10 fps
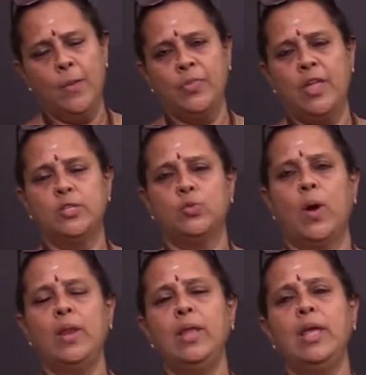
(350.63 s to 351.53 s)
There is
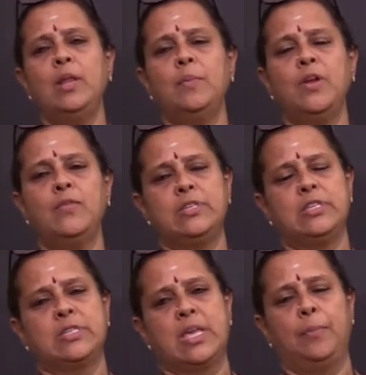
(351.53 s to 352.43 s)
one element which
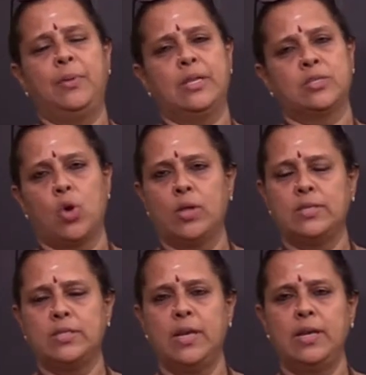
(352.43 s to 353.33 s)
is kept as
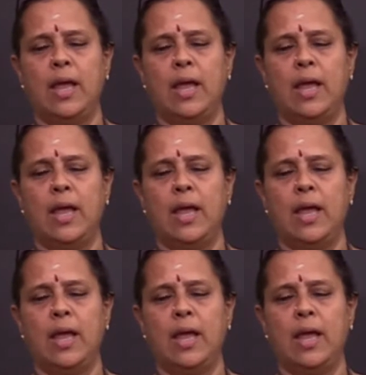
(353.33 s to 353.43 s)
constant